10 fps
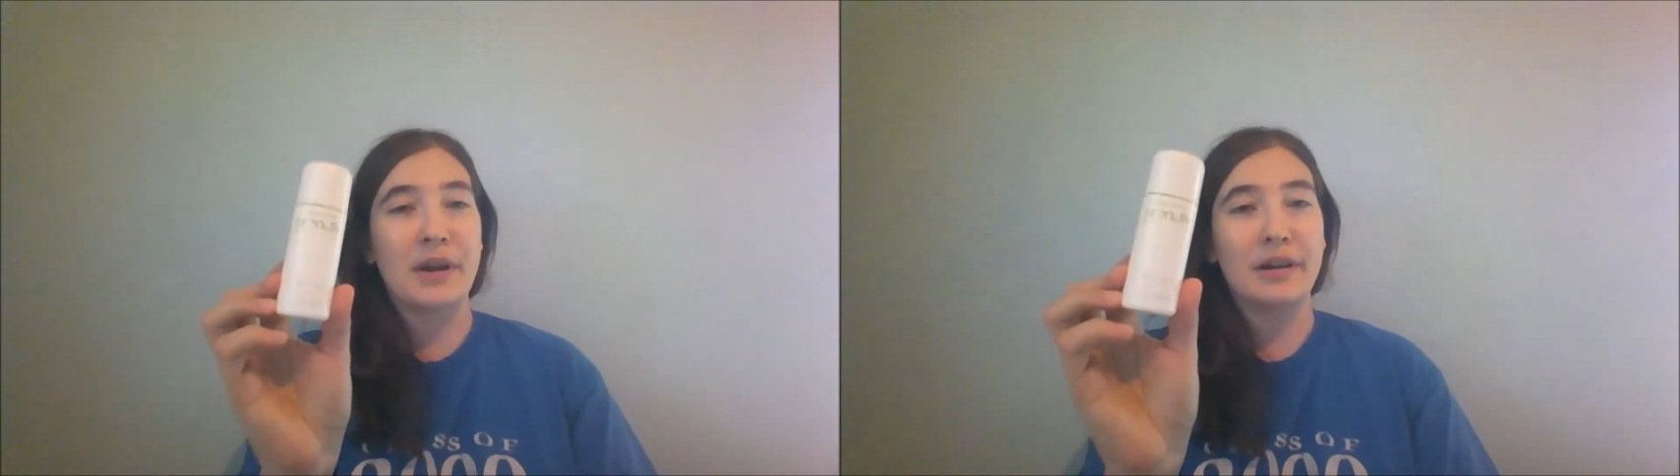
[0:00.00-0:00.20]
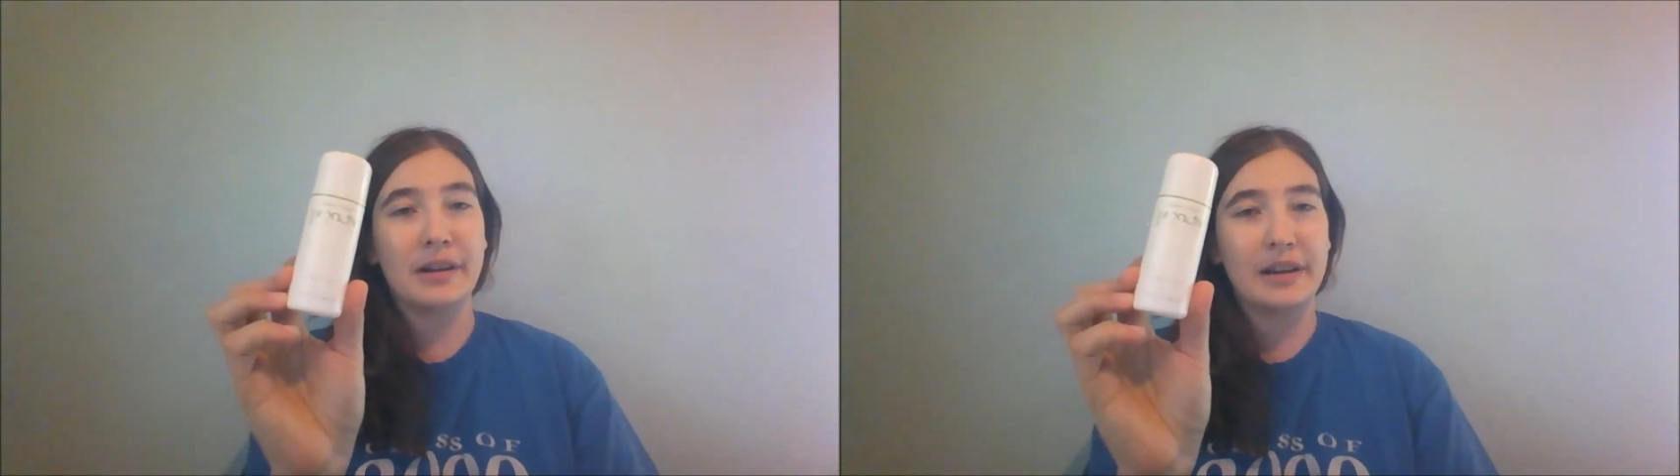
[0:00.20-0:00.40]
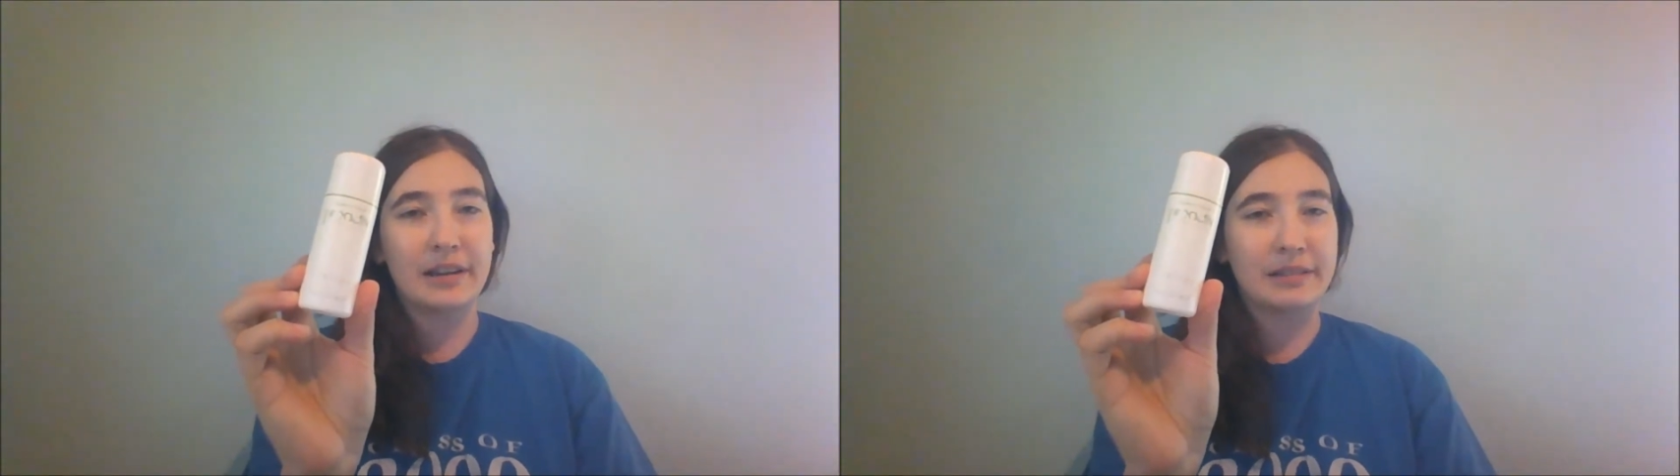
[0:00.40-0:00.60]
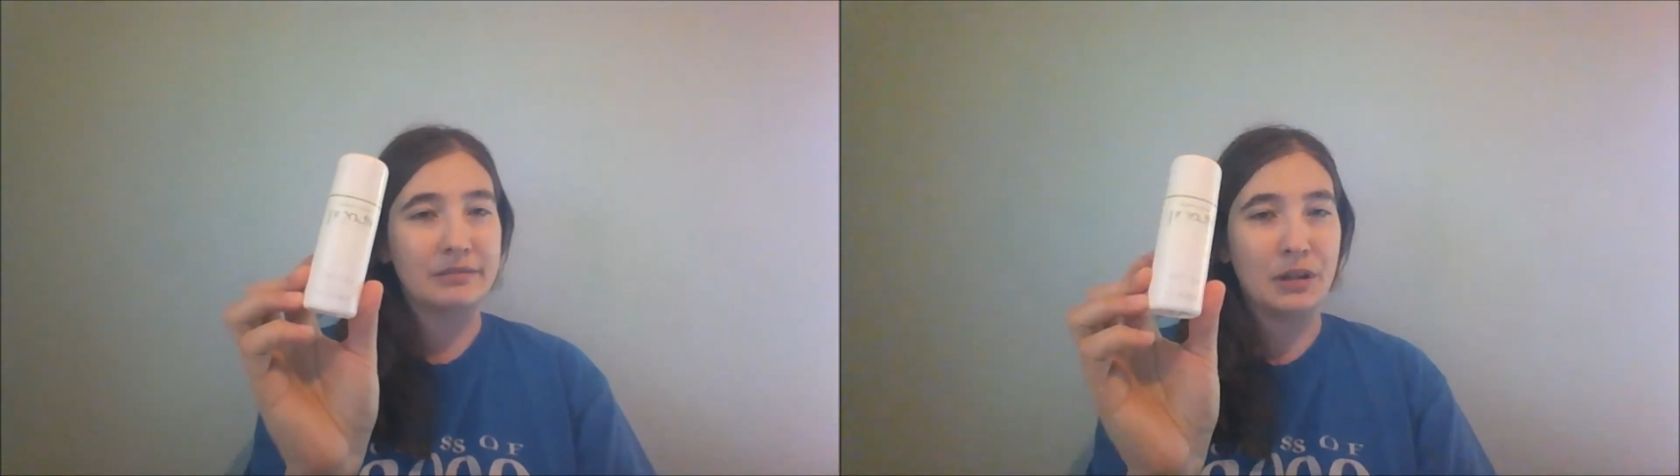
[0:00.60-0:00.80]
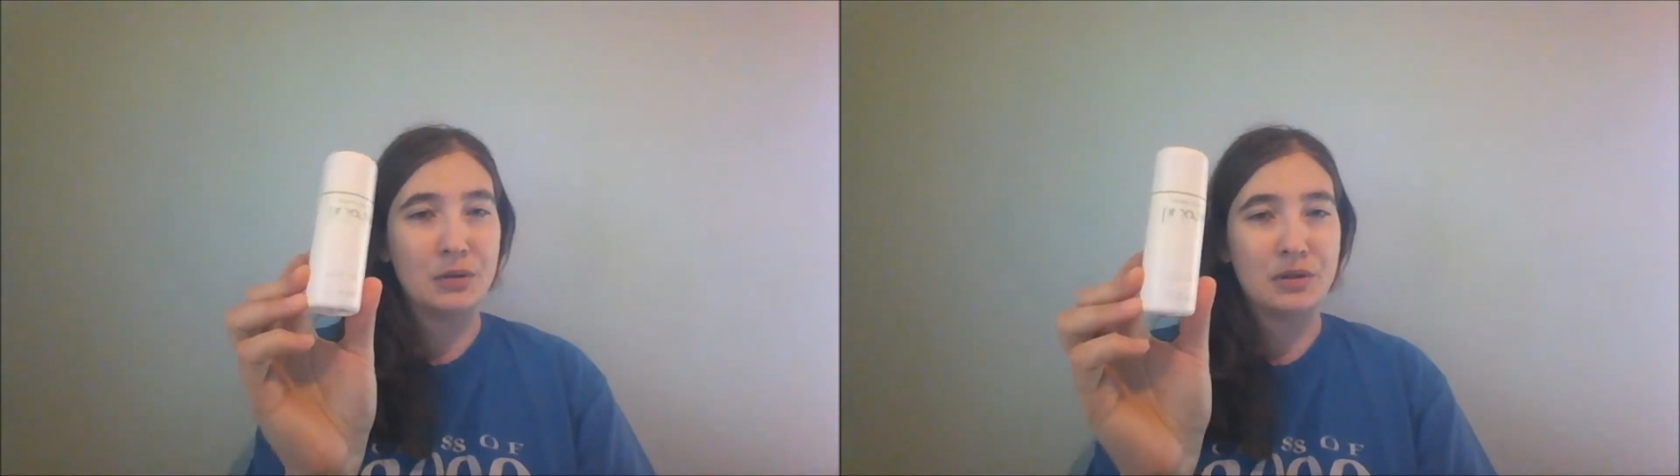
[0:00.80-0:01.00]

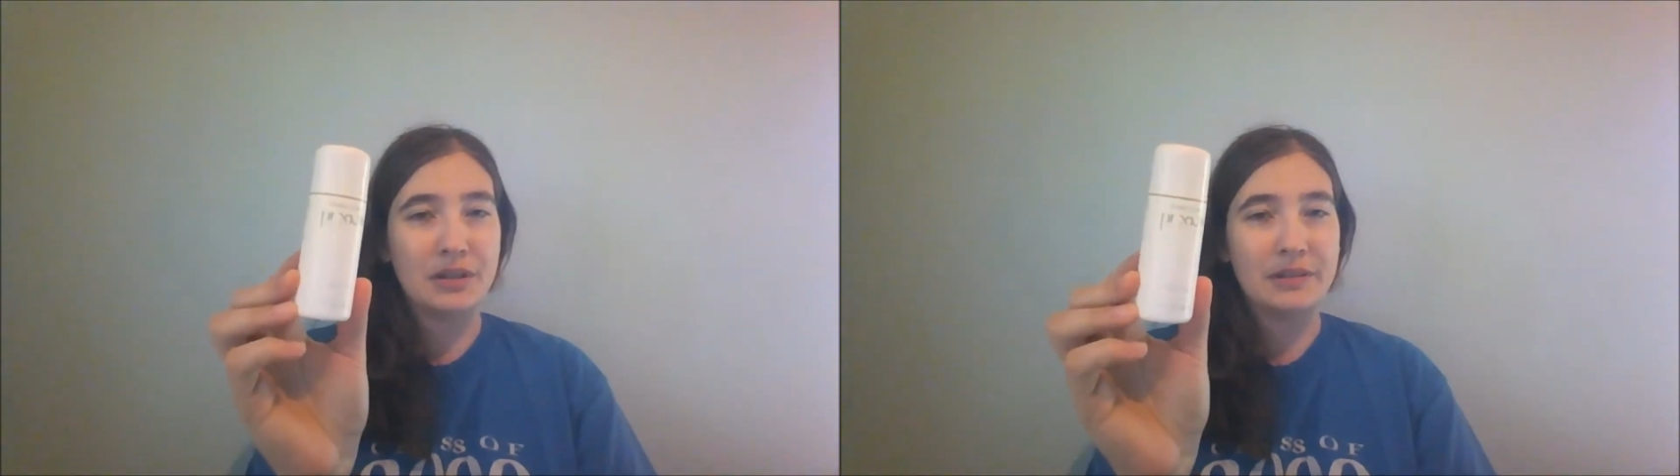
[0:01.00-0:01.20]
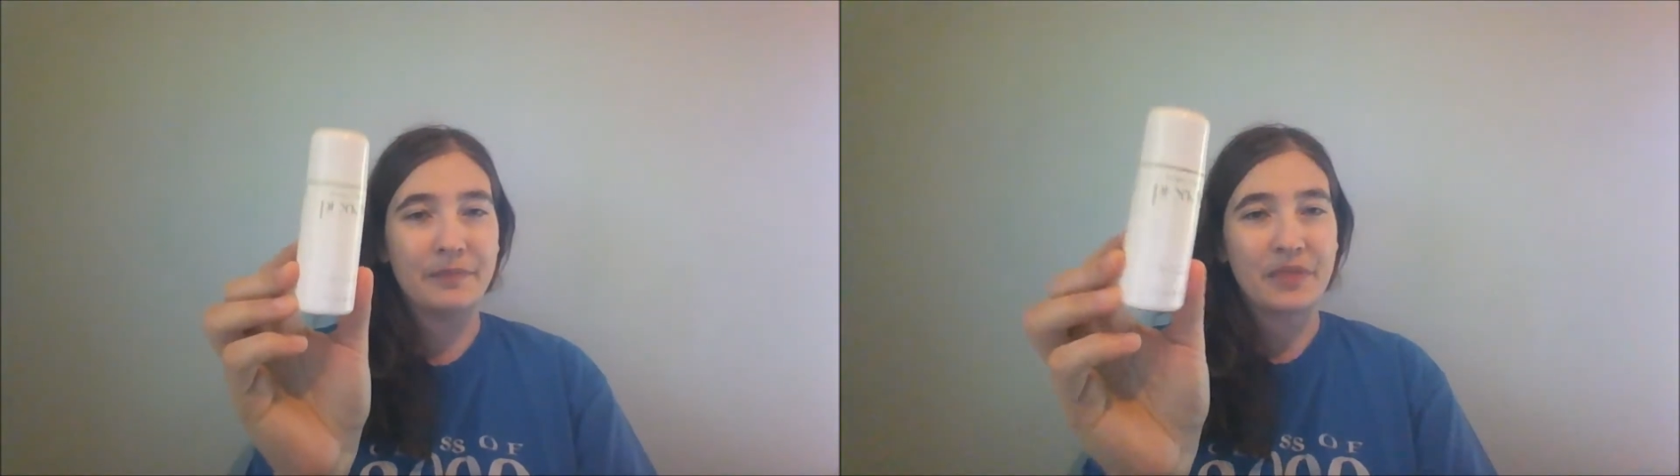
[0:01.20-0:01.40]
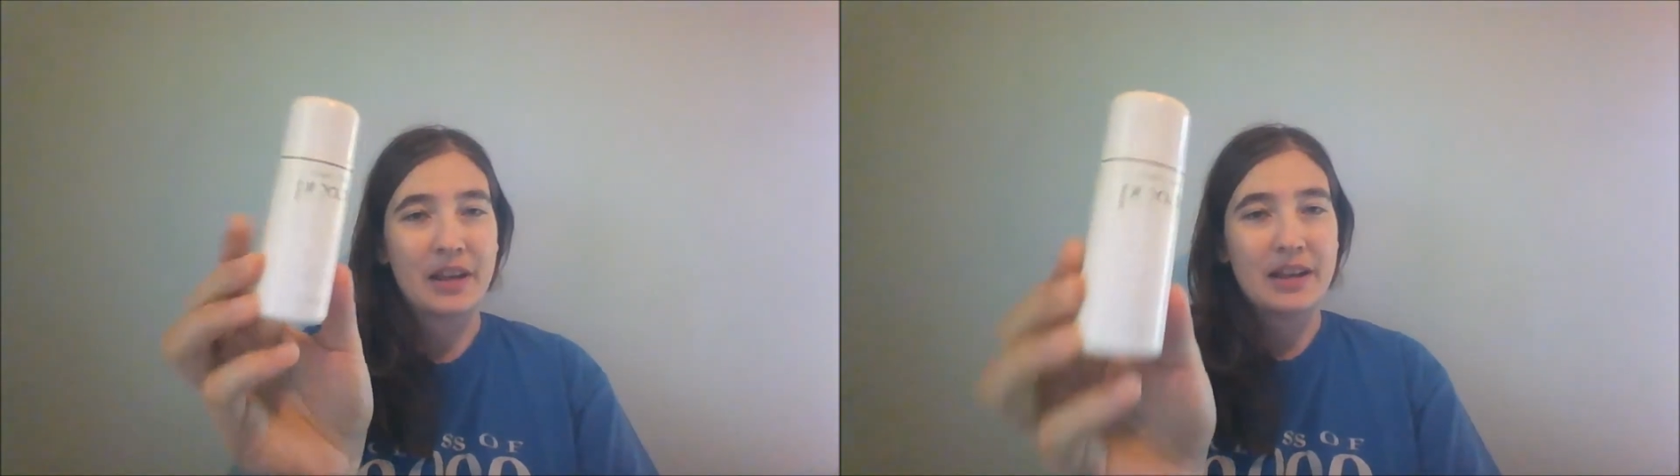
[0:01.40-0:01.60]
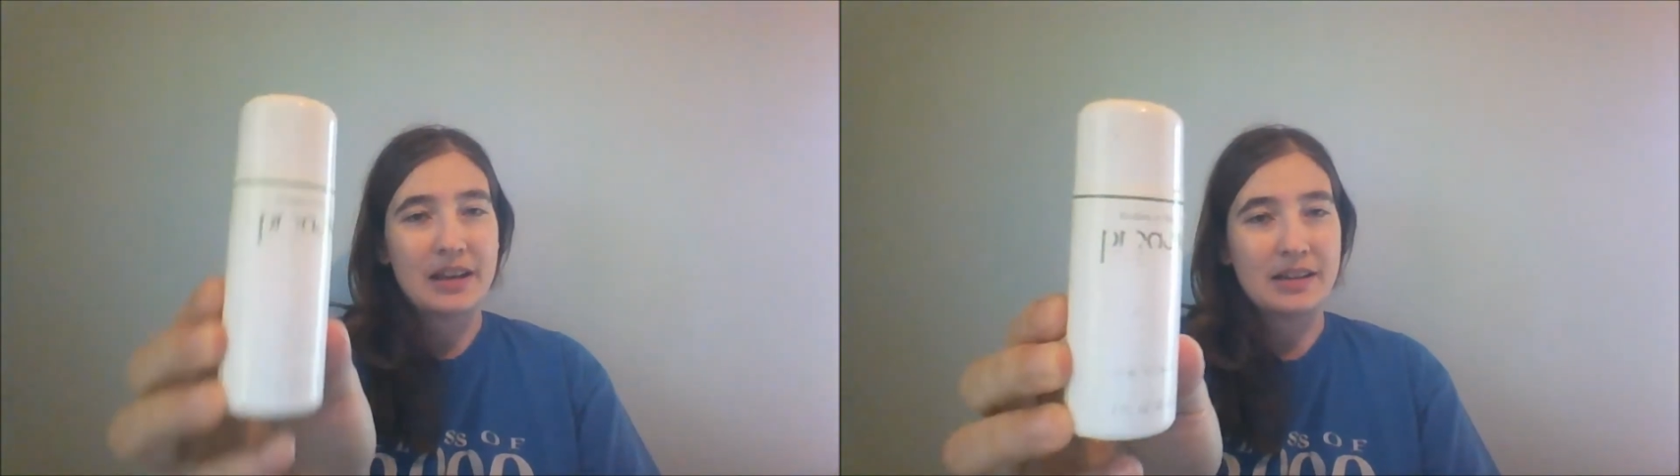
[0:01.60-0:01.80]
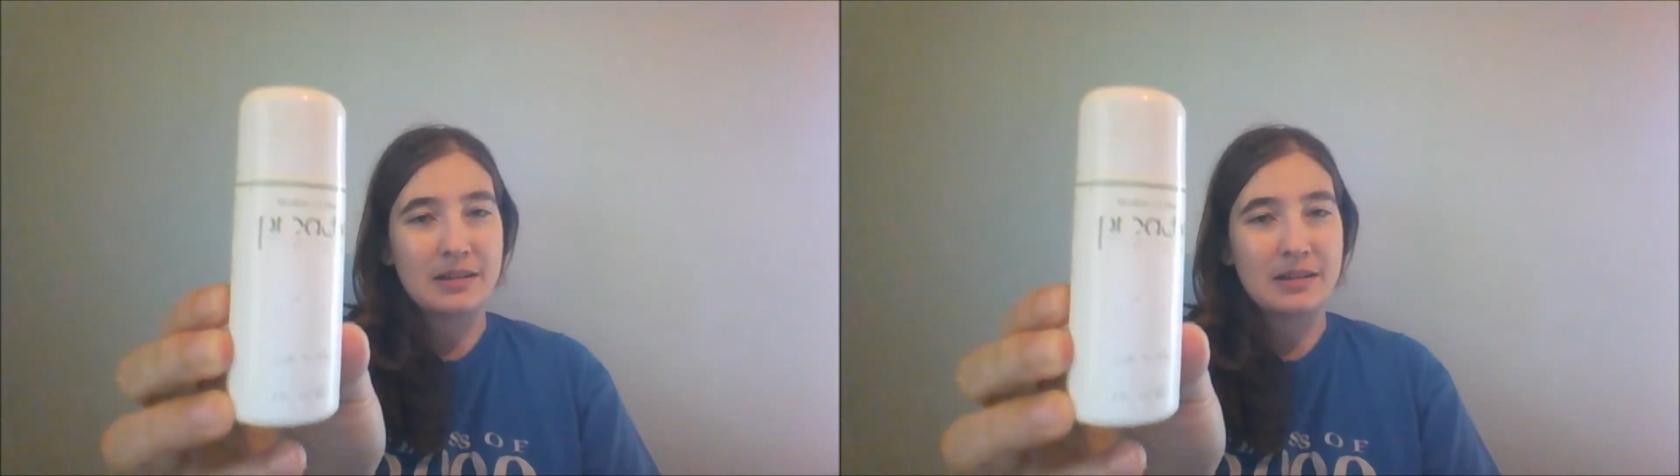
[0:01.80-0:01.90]
Repairing Lotion.